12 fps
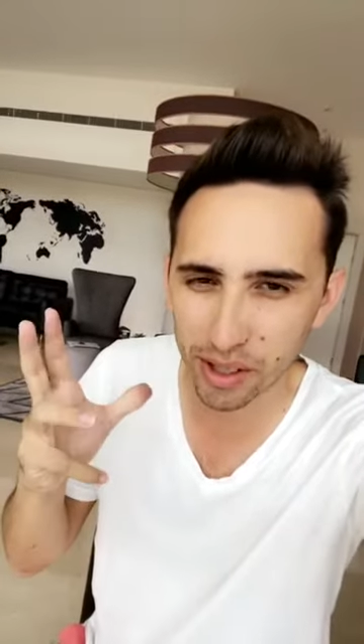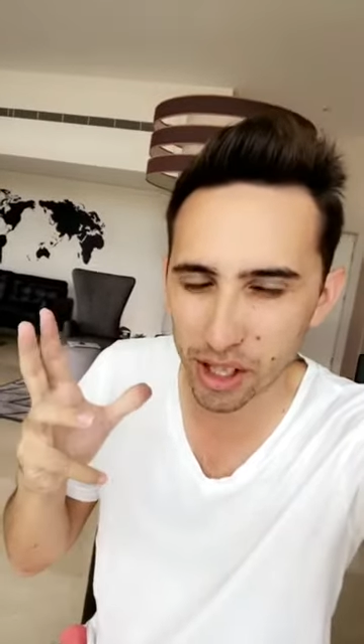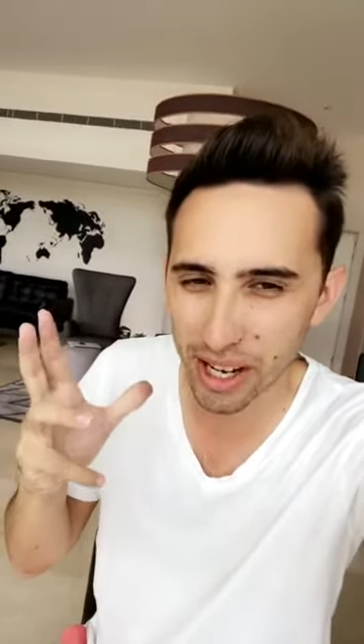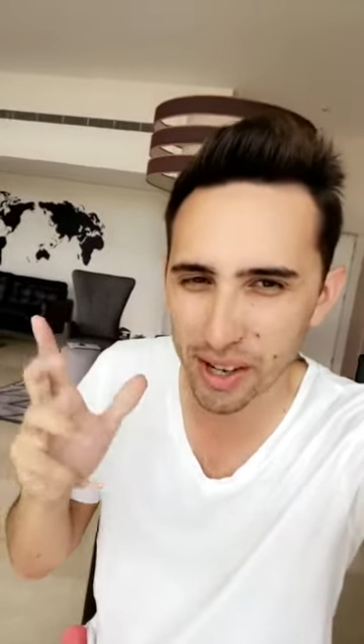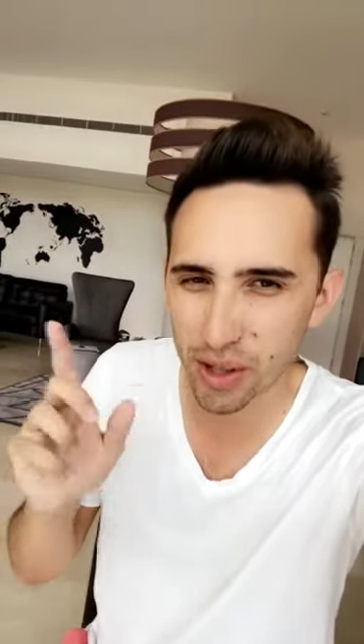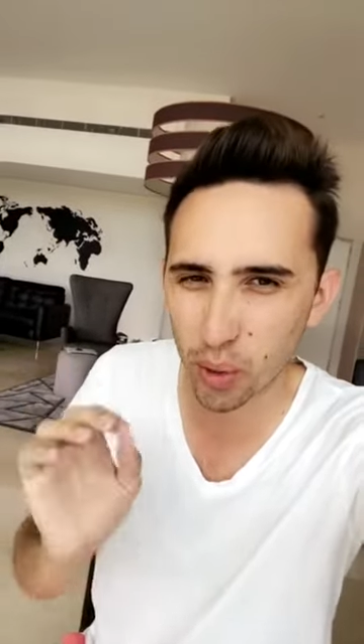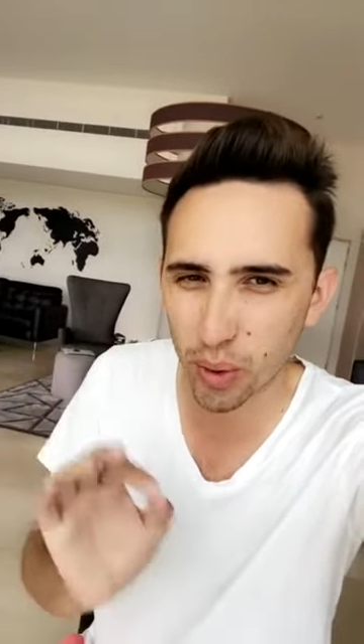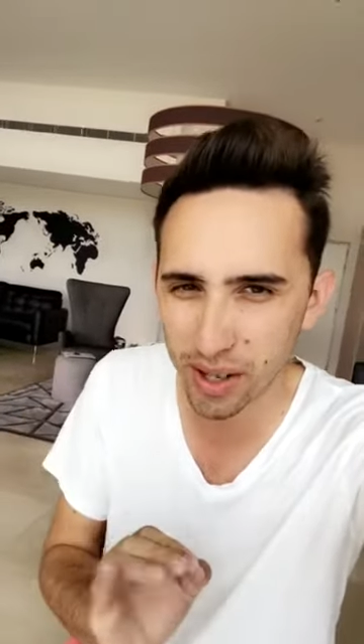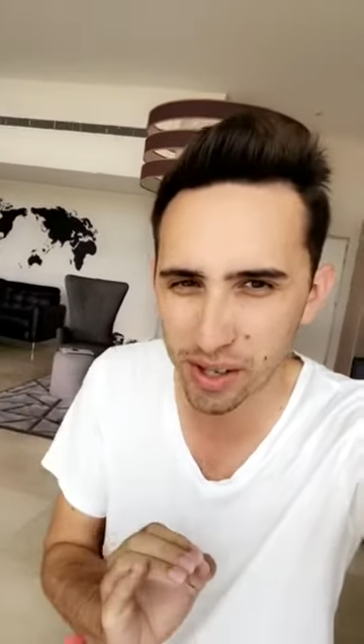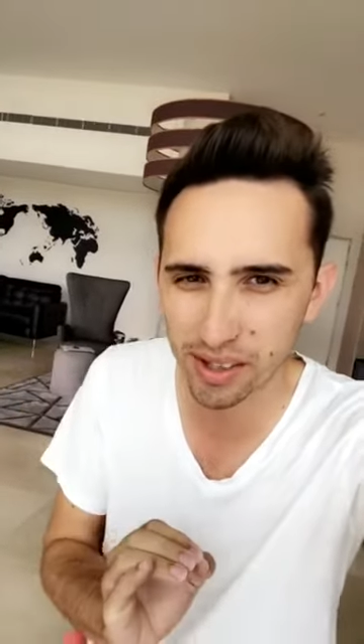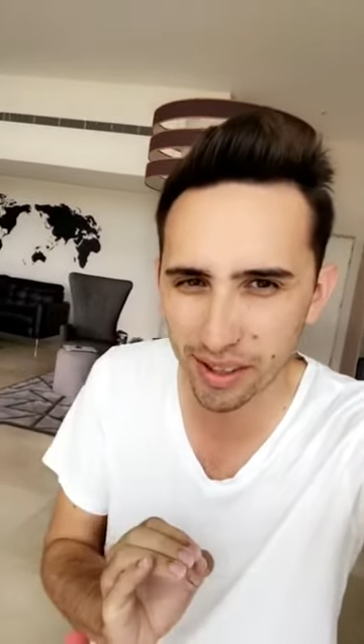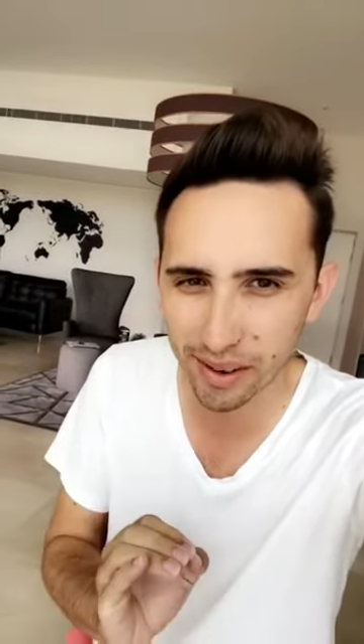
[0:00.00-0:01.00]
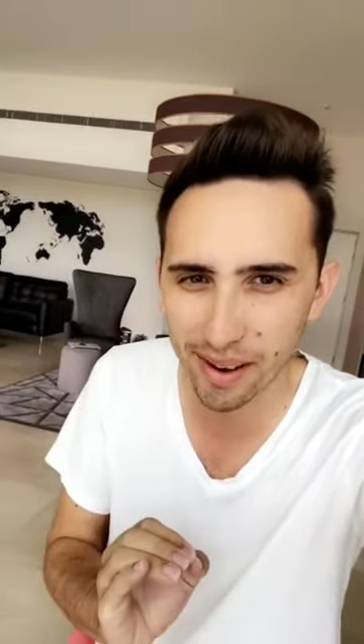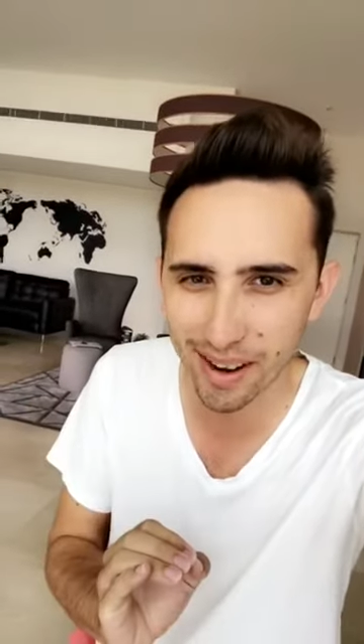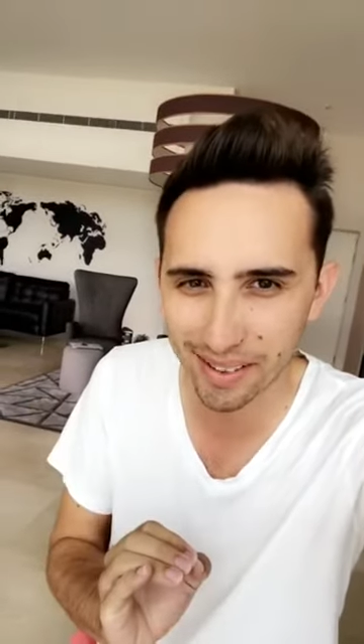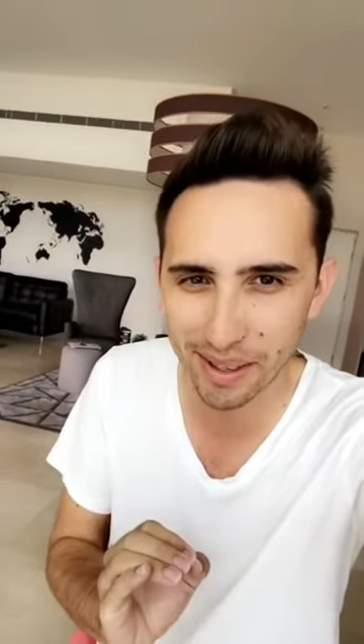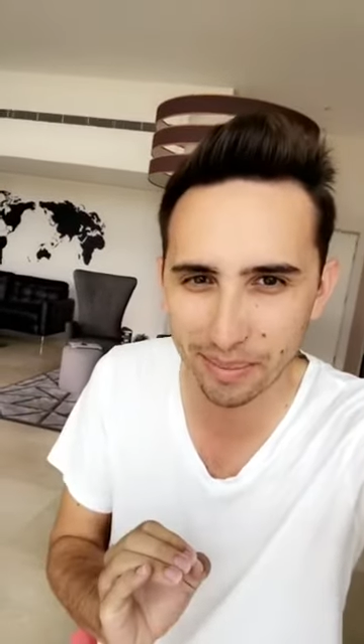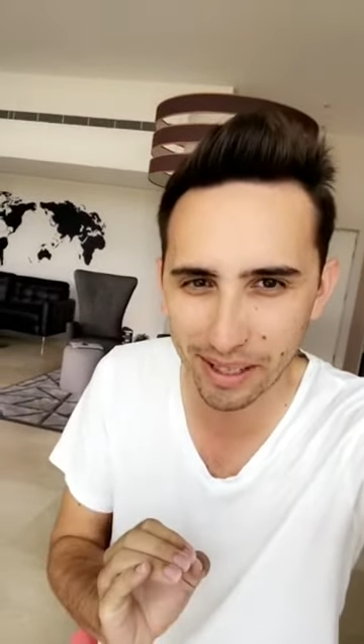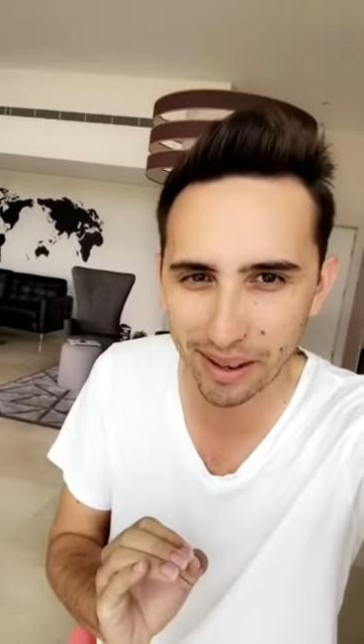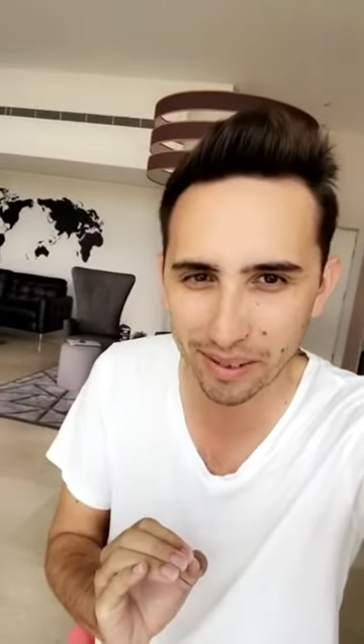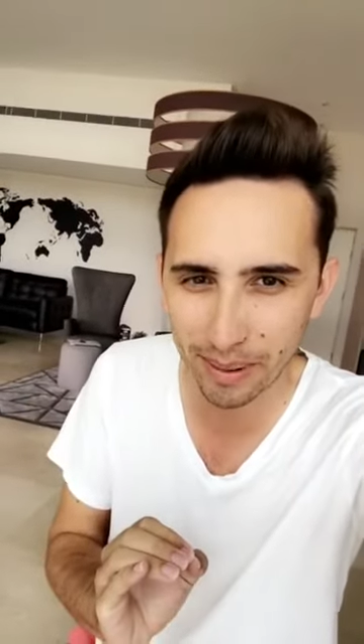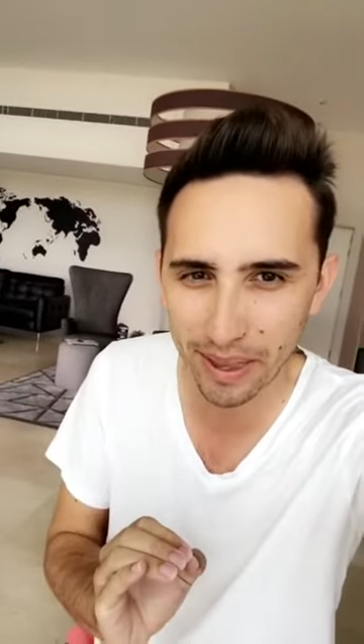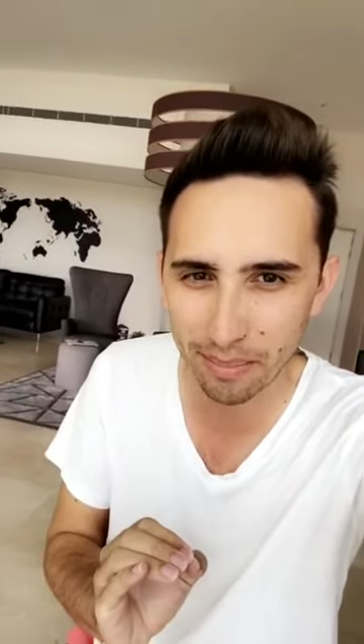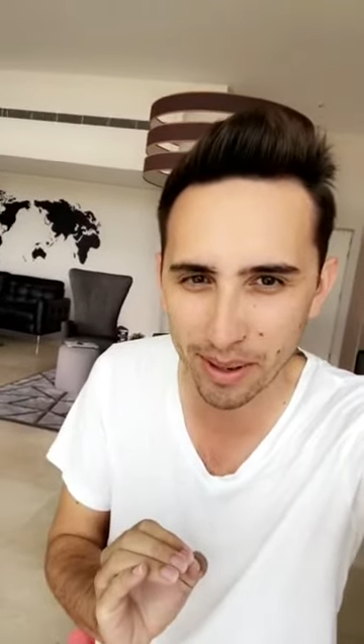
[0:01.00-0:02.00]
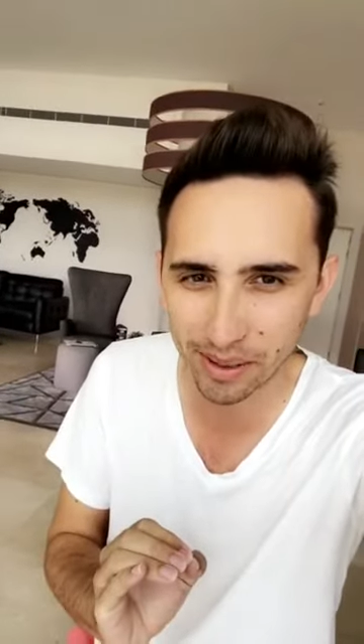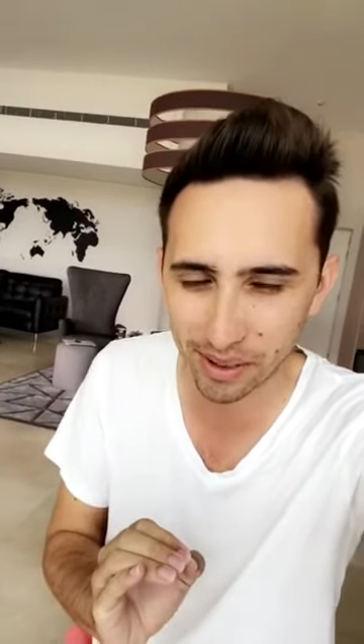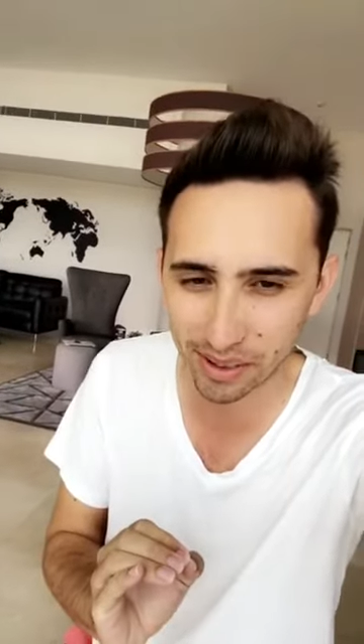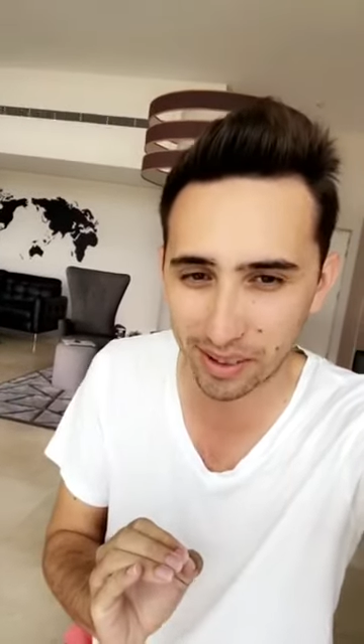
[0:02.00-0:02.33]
to change the questions that they're asking themselves about the business.